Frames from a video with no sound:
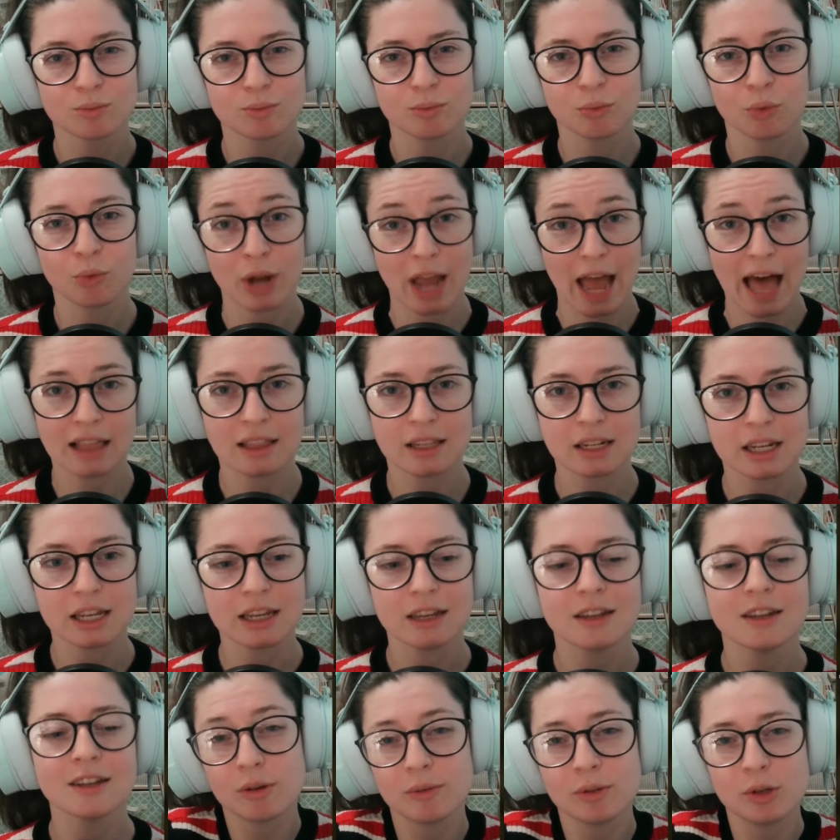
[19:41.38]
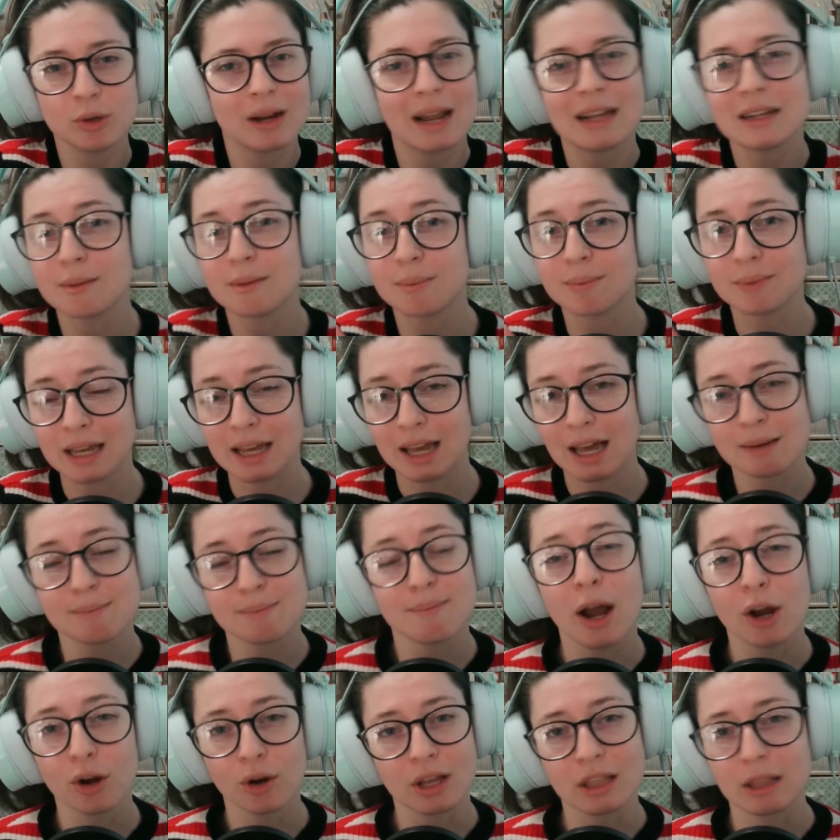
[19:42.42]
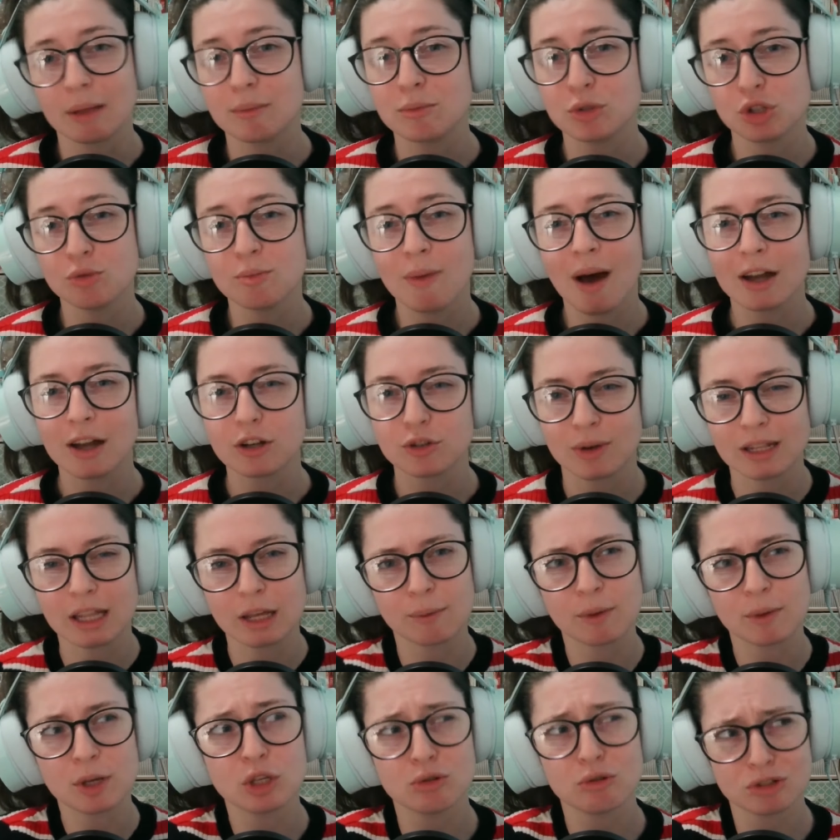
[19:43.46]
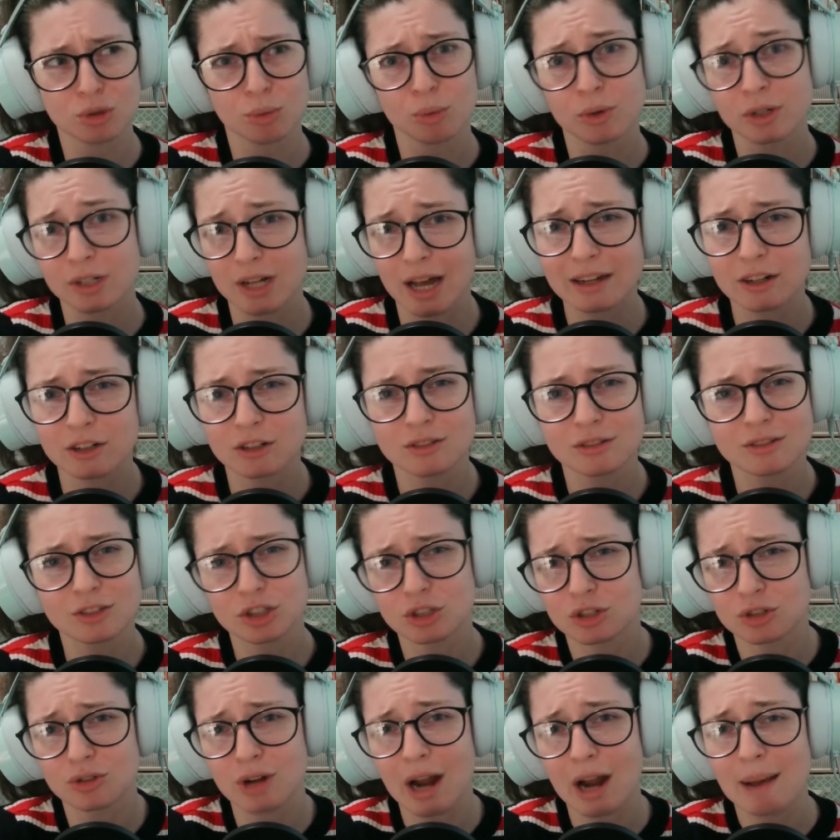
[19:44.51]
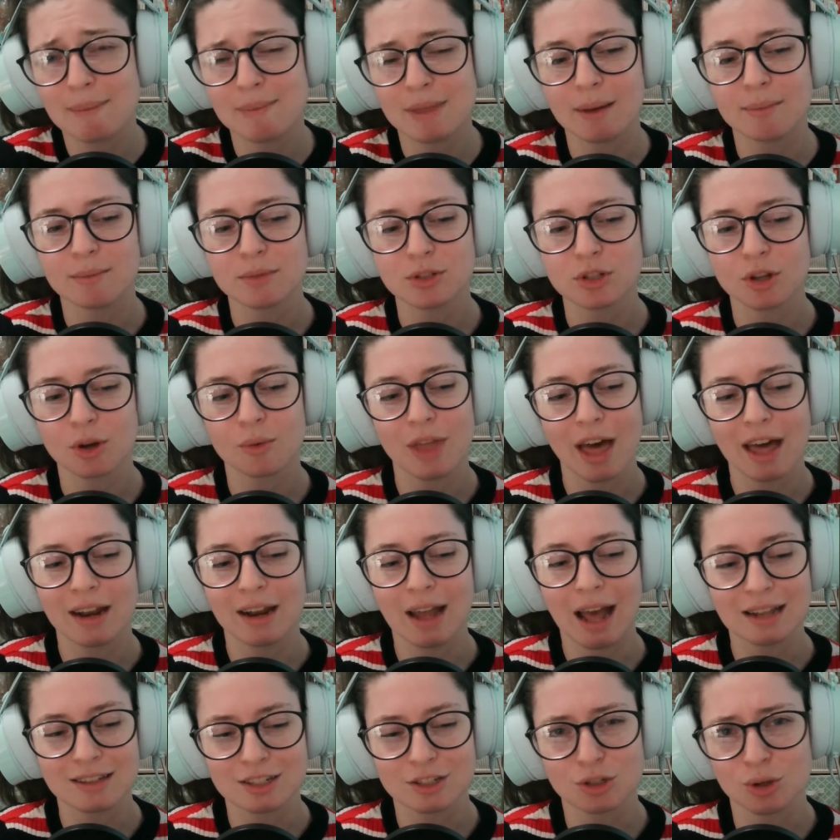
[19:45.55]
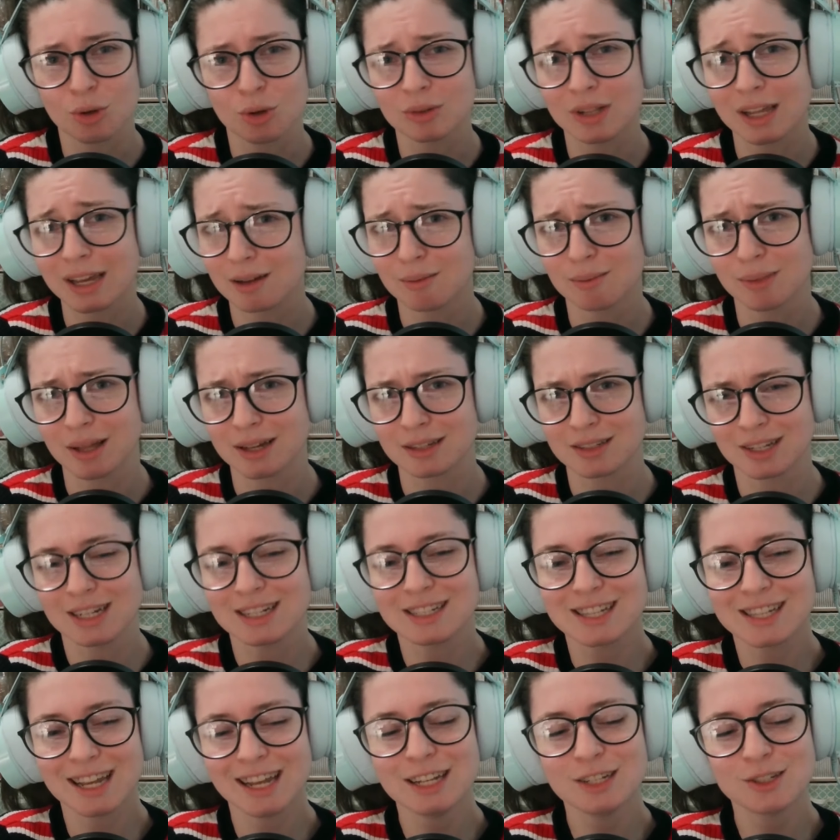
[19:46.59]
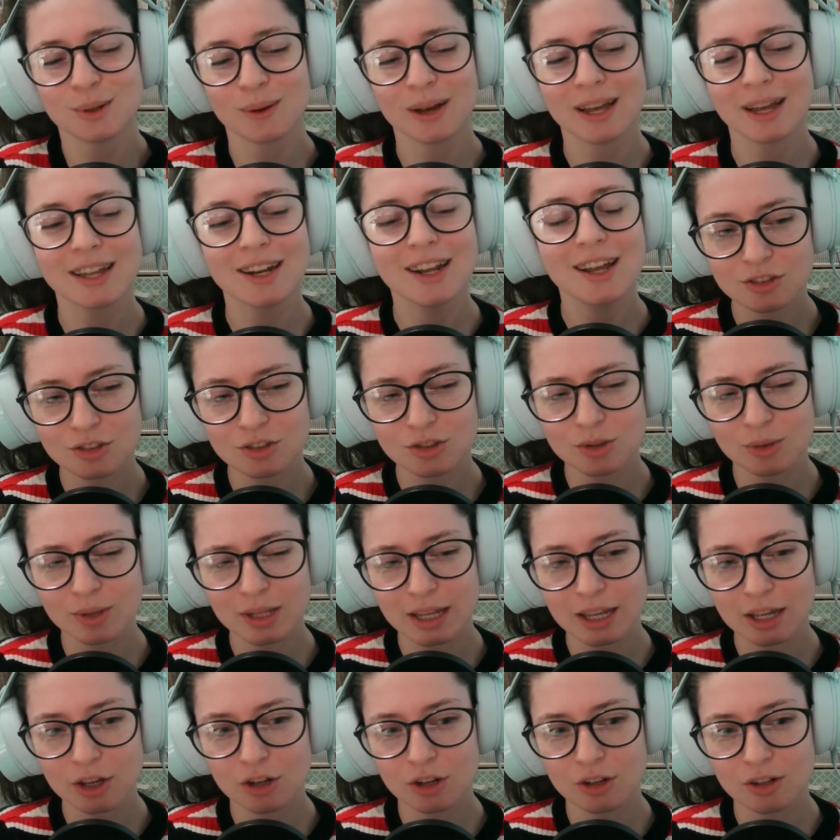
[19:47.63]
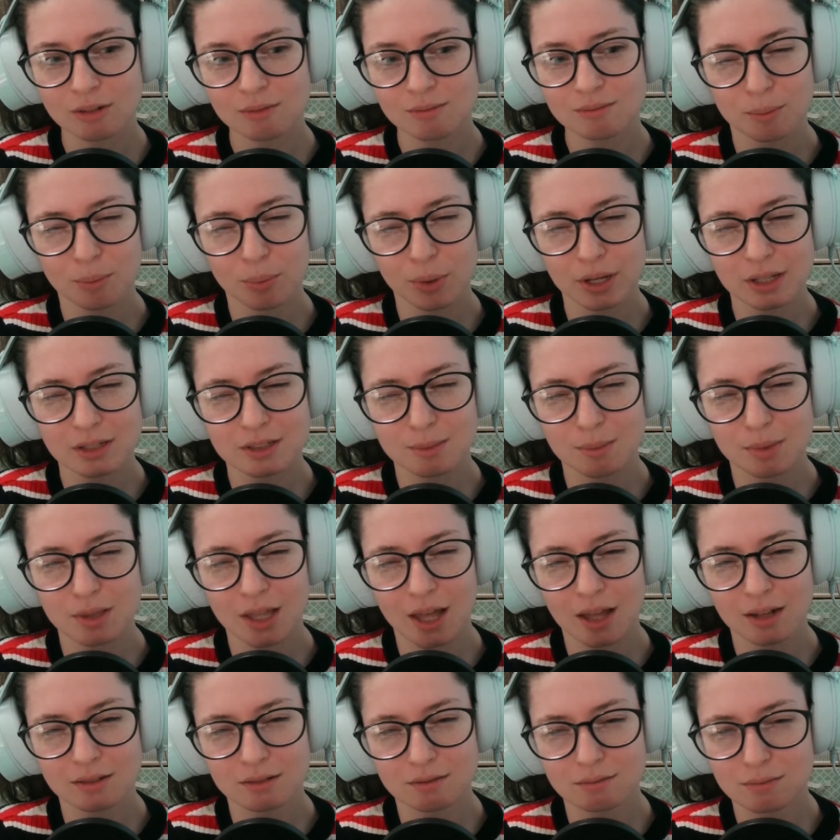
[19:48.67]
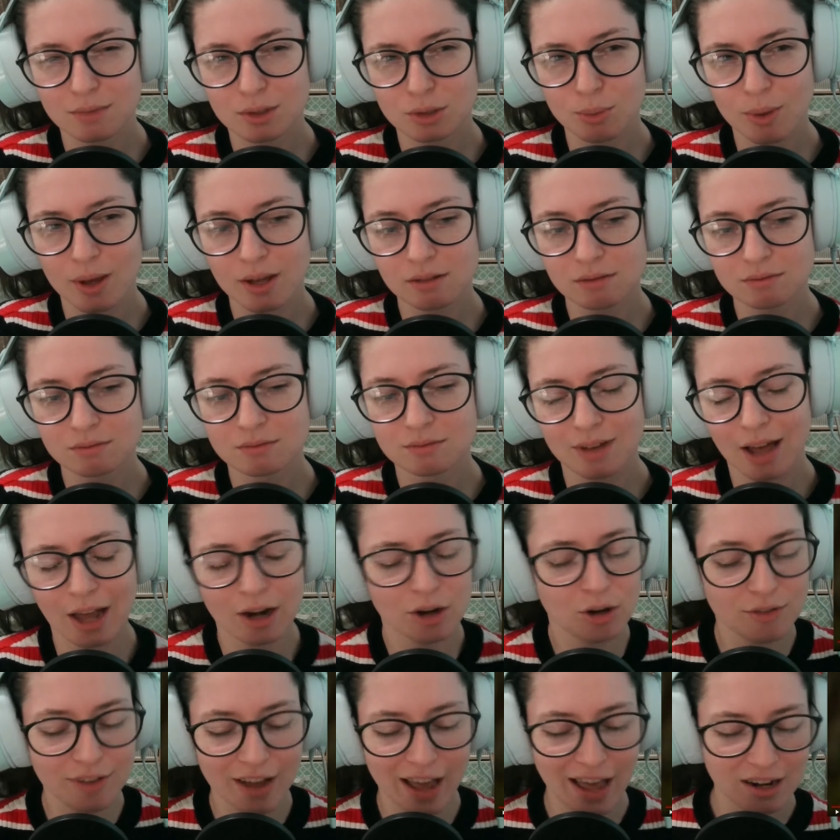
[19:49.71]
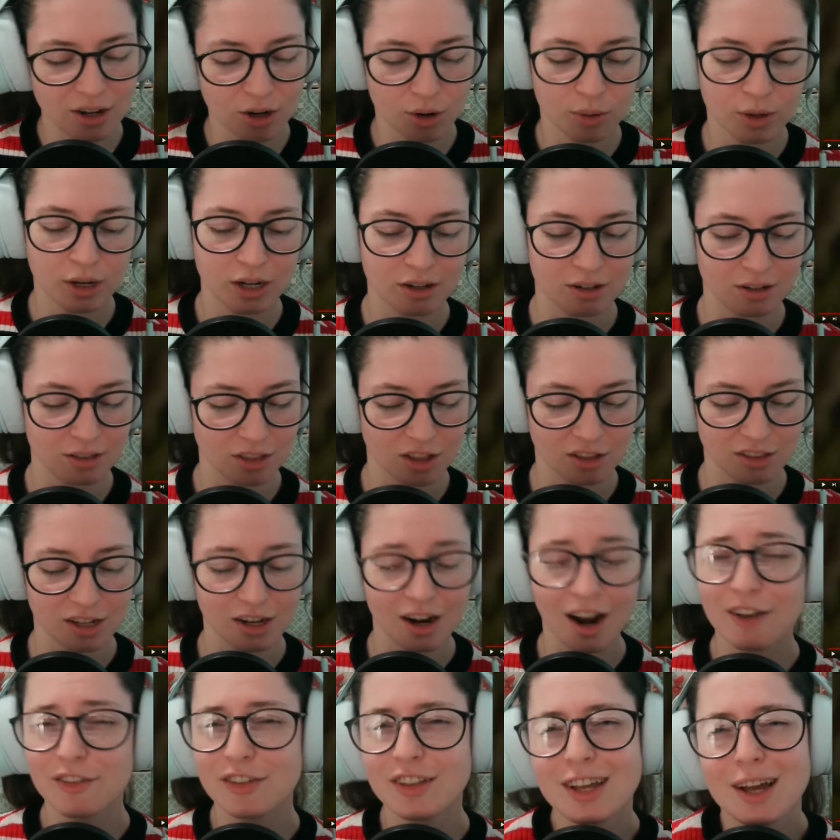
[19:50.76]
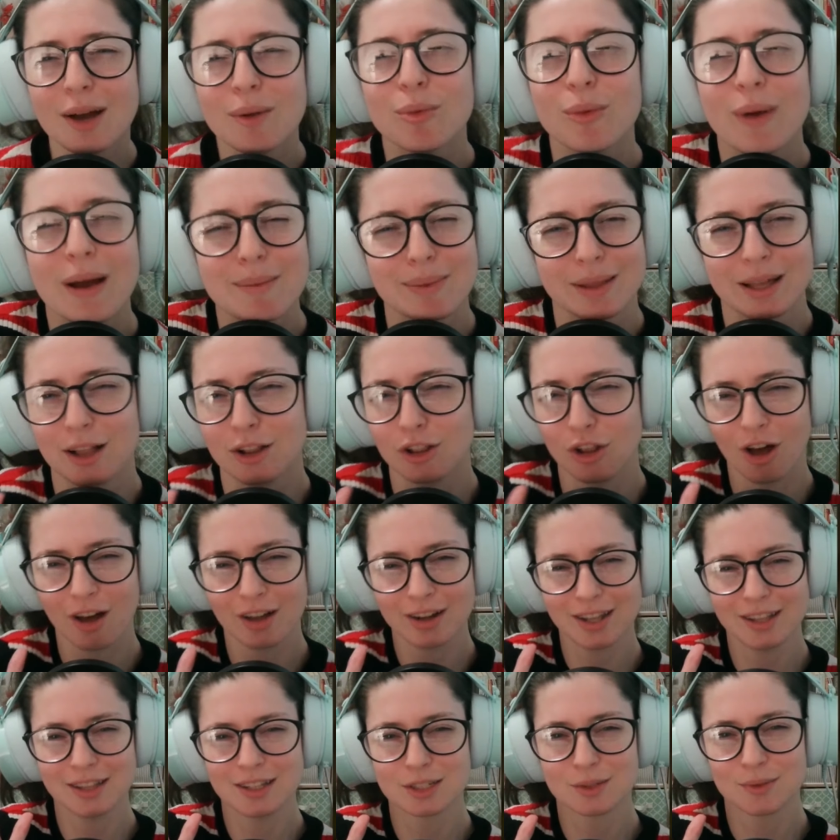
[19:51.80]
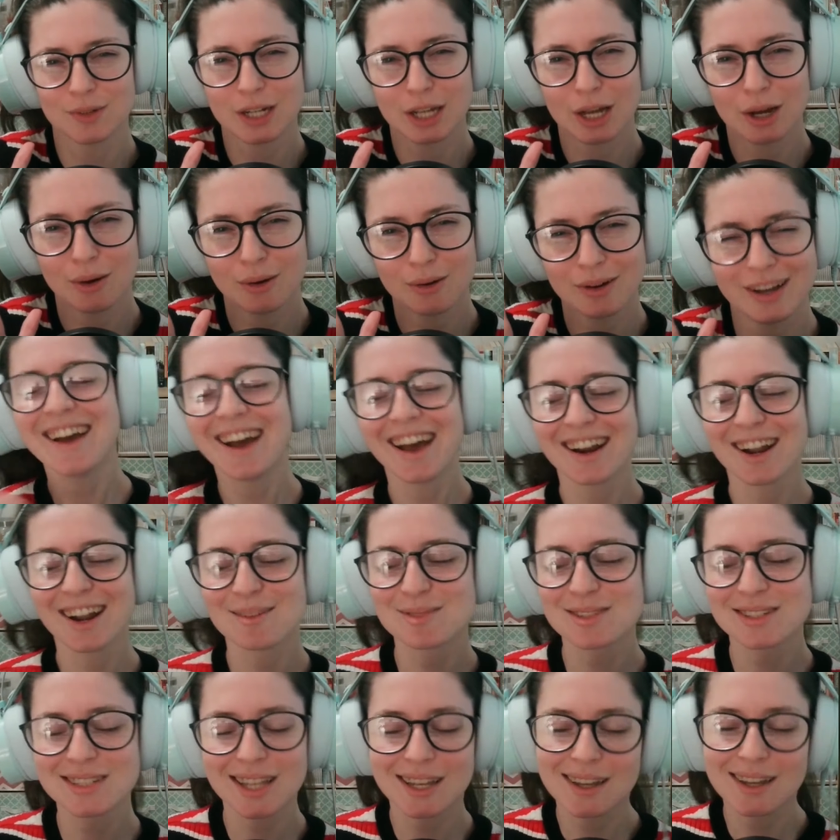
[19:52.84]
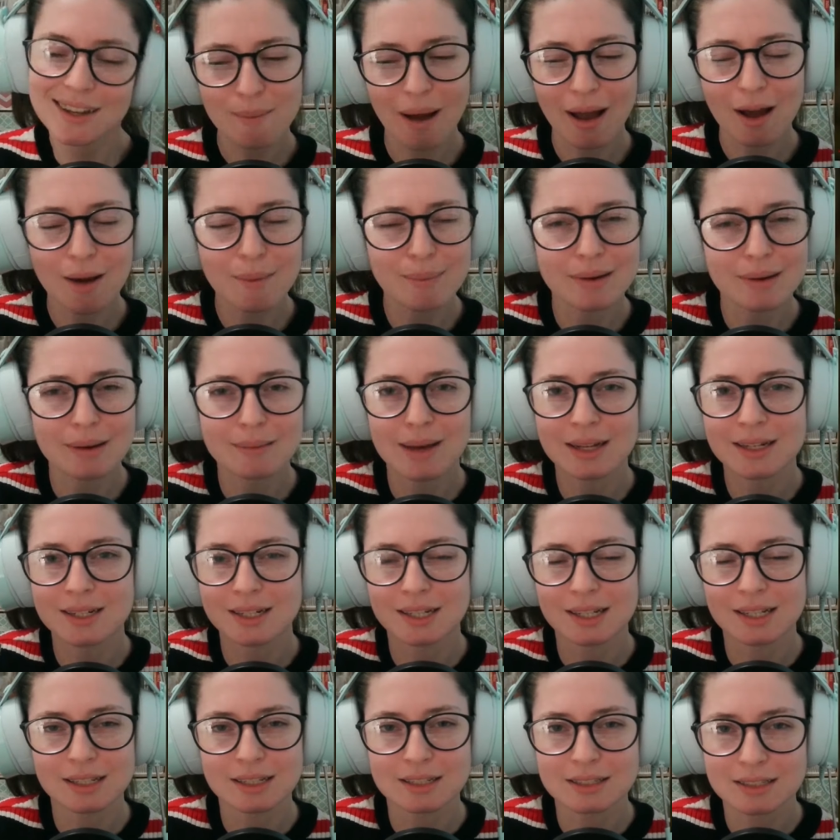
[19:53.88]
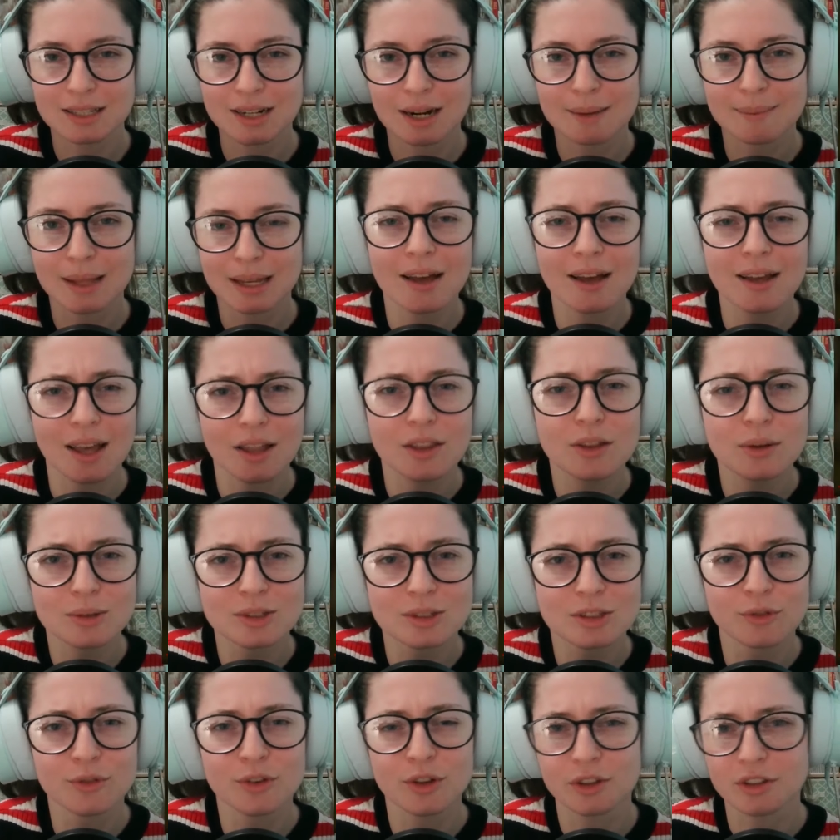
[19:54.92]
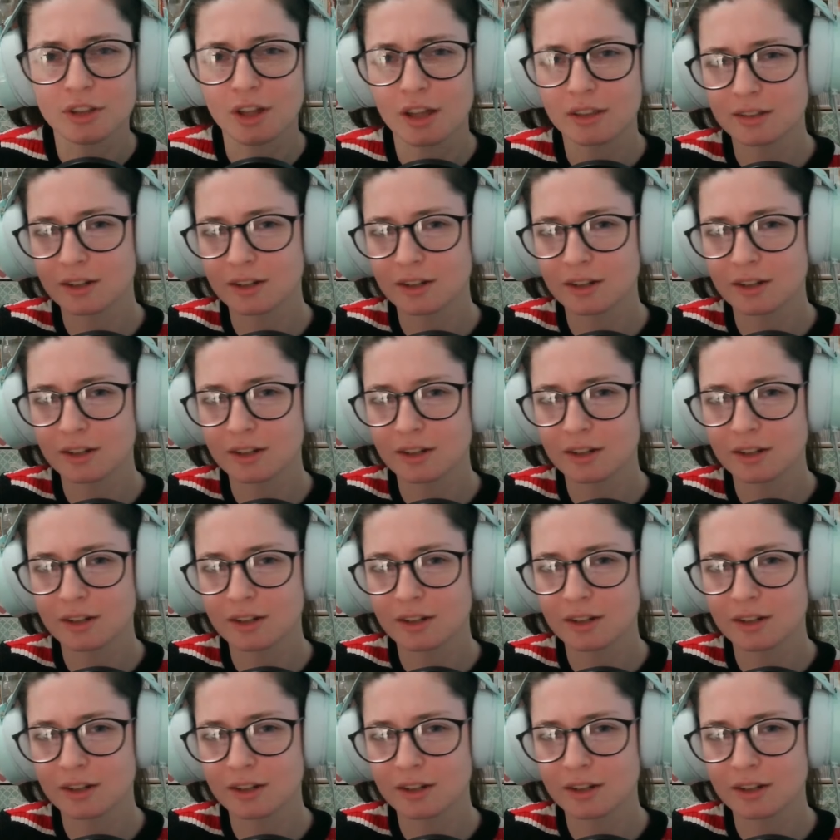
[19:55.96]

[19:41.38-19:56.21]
reality, you can end up like admiring them too much, right? Like we use the word idol to describe them. So that has its own like complexities into it. So like it could bring in some of that as well. I don't know if I had a coherent thought there. I feel like I'm rambling a lot in this video and I'm just like, I hope when I'm editing this that I'm like, yeah, there was a full thought